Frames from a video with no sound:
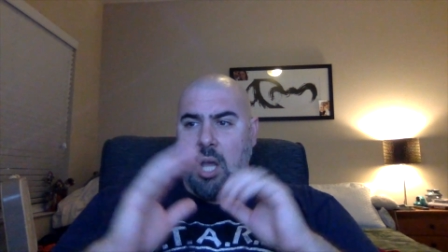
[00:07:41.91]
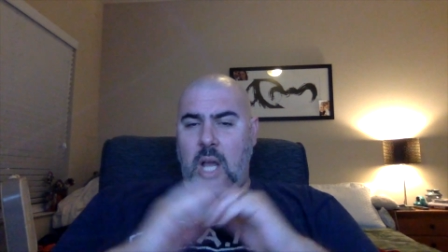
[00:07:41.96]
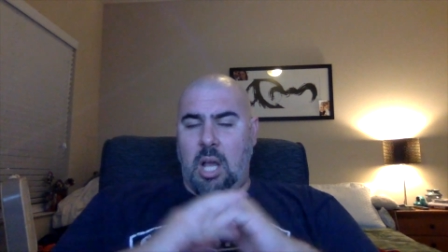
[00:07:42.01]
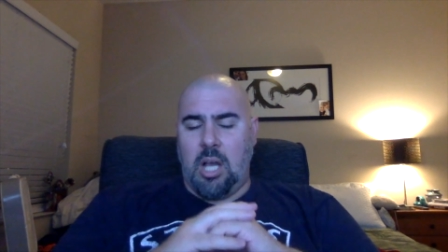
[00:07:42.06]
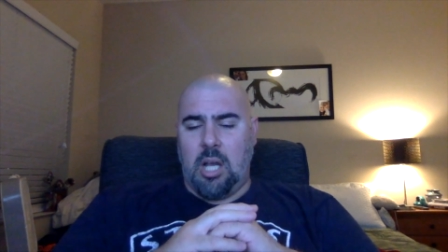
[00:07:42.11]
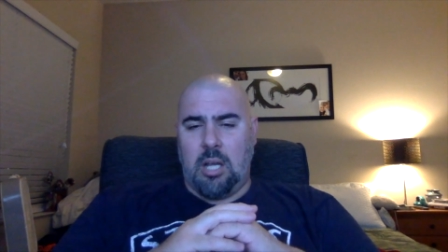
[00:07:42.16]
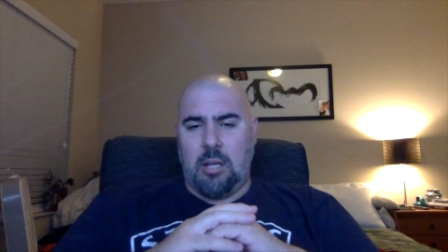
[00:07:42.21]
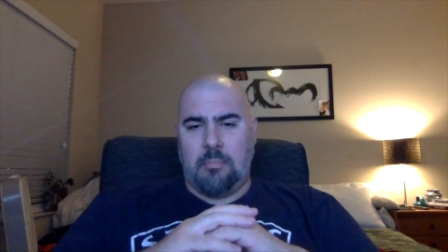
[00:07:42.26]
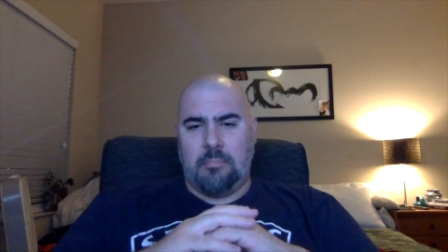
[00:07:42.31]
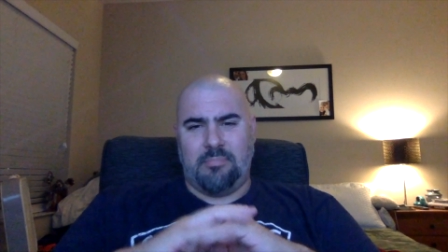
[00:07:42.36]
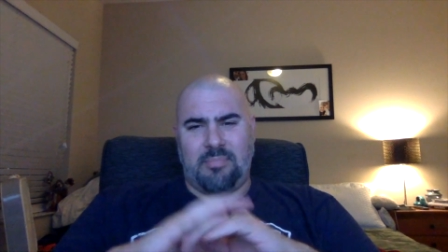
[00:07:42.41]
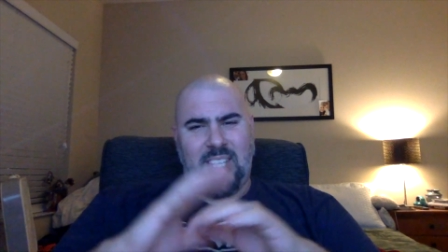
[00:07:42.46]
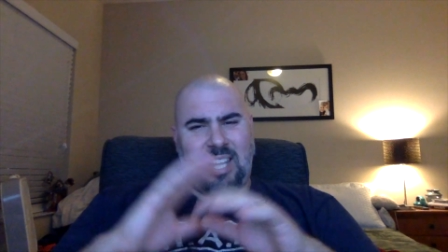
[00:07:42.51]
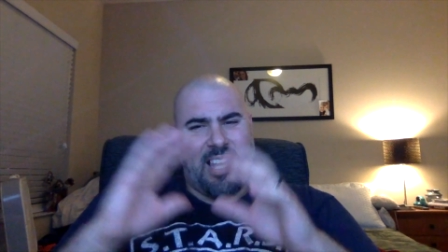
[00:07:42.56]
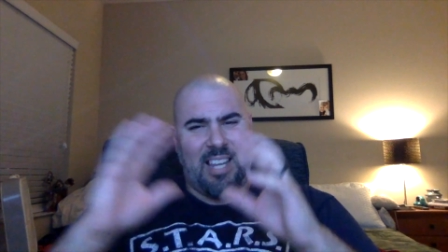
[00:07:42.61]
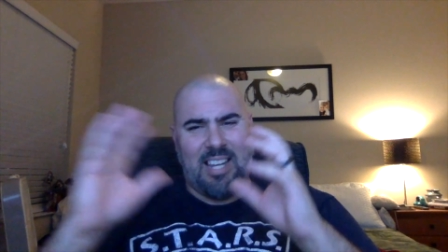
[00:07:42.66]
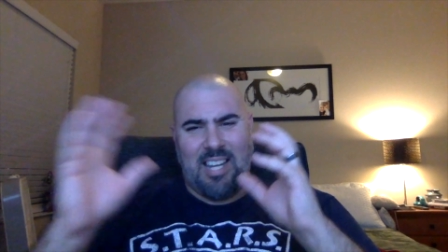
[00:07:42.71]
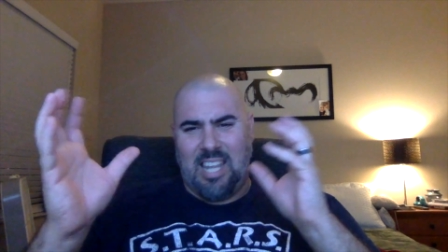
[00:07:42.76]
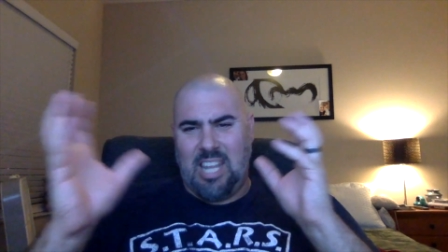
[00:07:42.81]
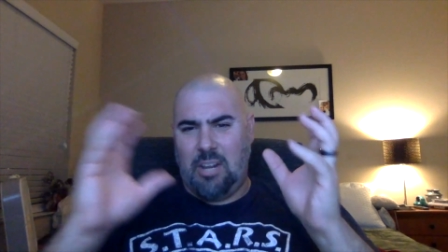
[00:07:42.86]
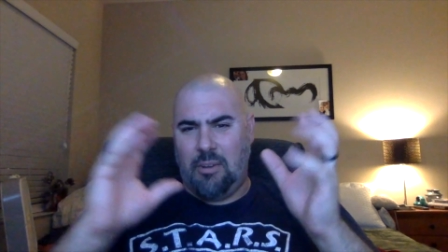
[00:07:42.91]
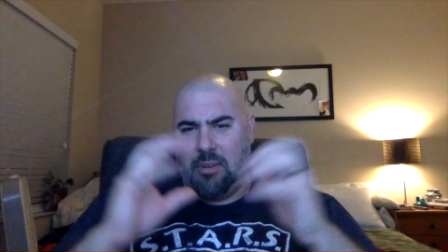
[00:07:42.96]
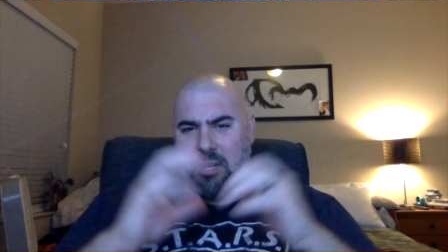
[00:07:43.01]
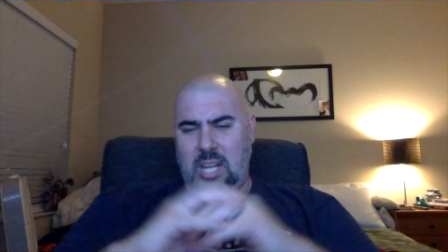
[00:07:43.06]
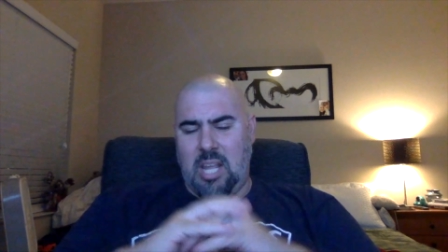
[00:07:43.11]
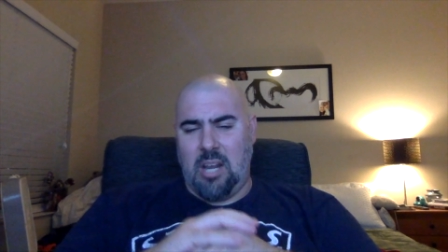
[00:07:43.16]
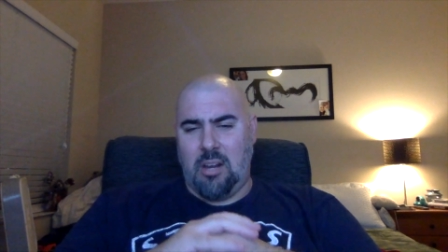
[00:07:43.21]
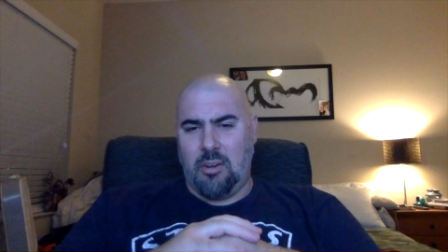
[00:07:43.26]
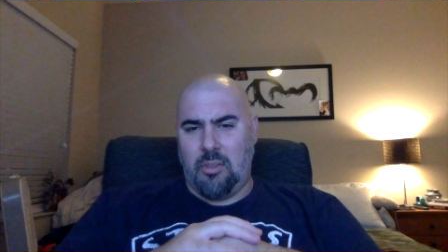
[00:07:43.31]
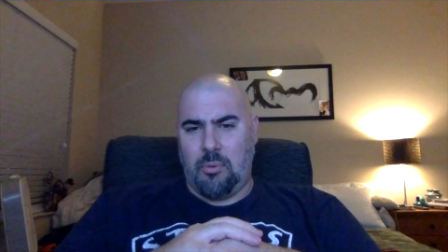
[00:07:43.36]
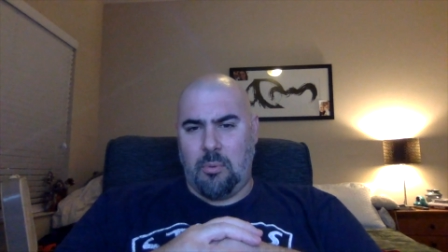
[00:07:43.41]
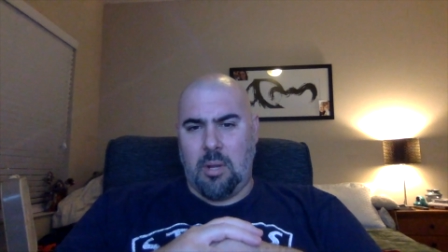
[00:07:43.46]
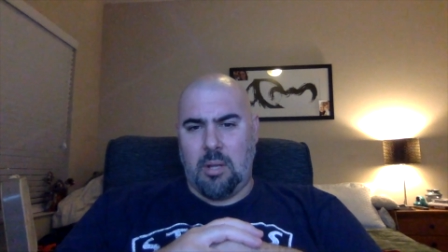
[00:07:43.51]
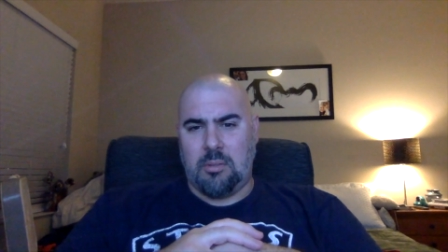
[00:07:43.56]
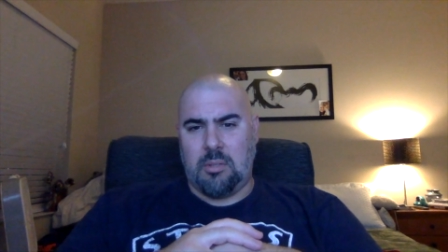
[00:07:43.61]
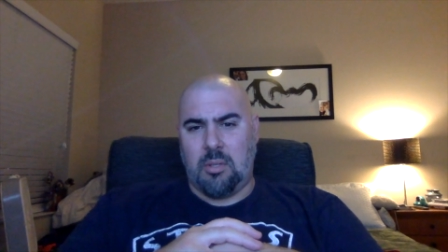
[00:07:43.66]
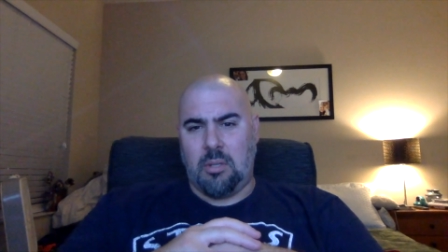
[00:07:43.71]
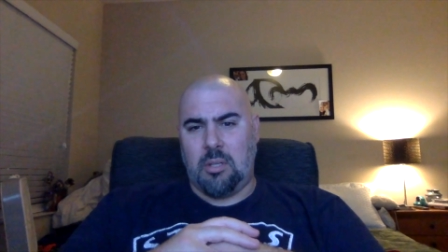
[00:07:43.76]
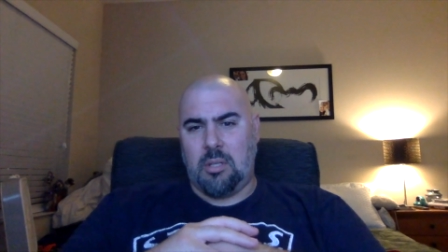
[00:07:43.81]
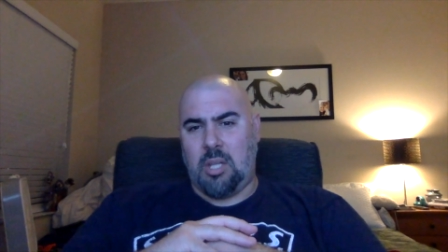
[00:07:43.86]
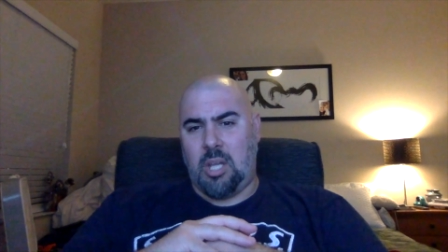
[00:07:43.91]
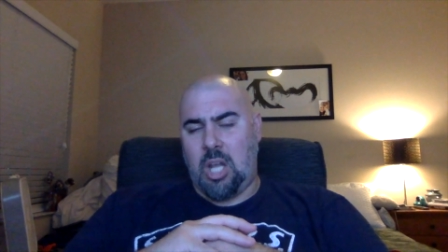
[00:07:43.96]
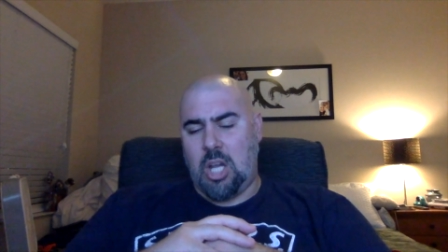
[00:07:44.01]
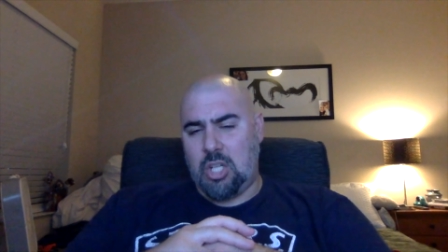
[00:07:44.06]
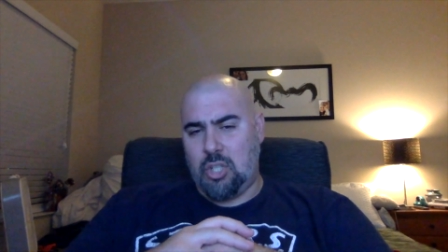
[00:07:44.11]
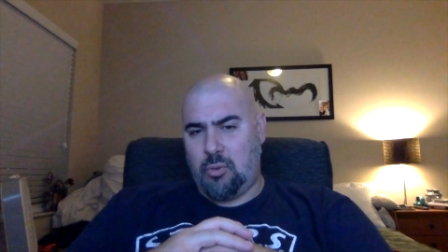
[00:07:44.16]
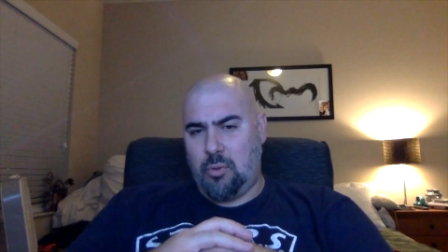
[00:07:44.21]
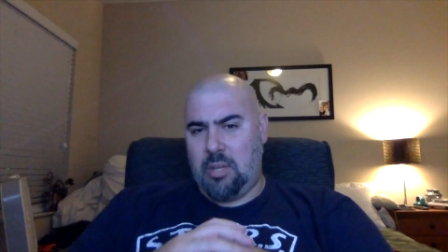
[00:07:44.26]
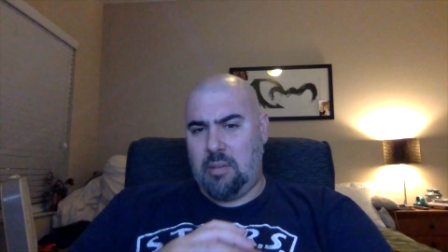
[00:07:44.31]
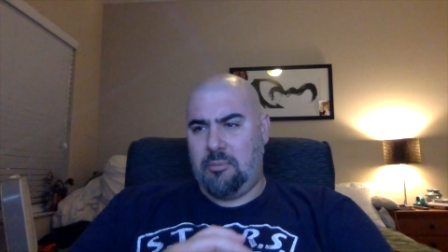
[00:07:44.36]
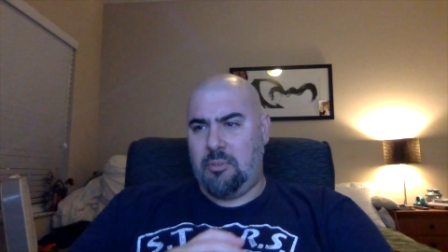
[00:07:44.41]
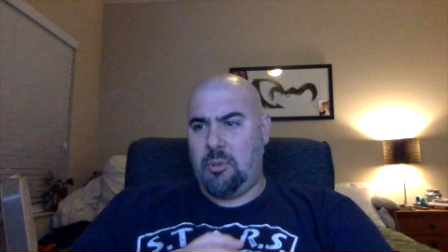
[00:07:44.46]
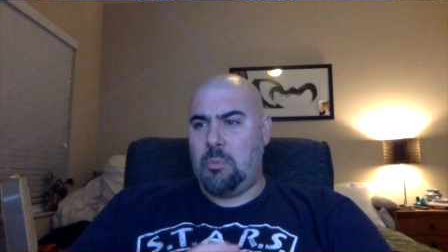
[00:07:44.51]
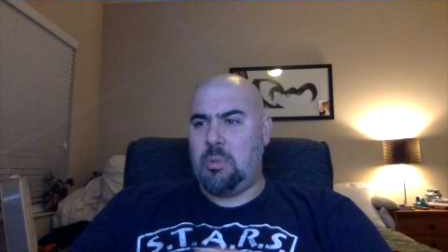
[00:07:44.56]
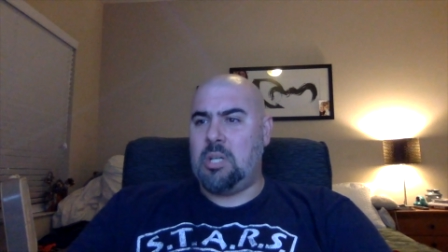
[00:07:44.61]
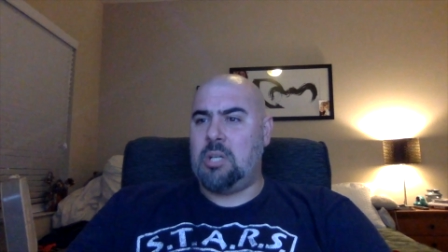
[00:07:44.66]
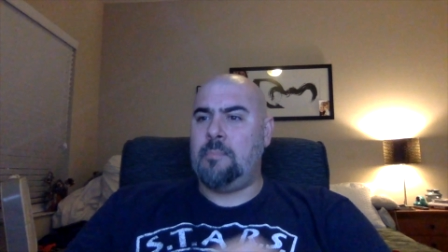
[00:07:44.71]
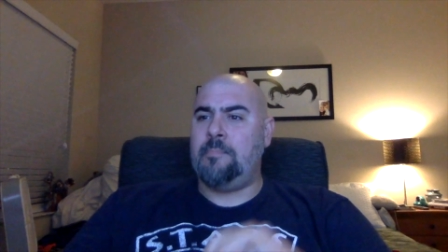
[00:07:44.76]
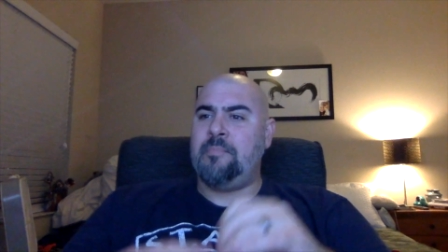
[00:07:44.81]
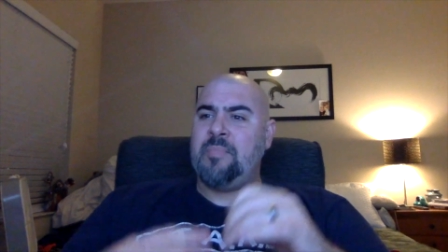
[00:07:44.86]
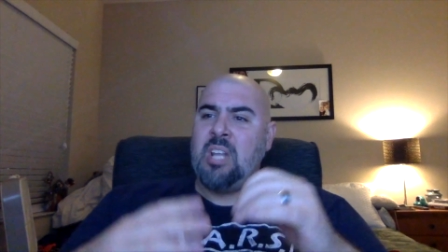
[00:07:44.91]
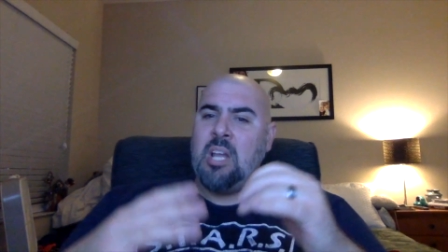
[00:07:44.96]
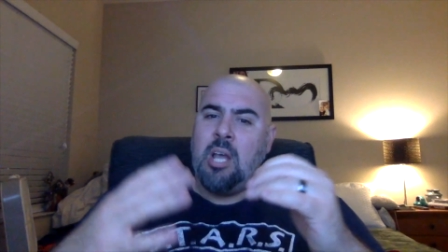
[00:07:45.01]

um, kind of here and there throughout the, the country, if you will.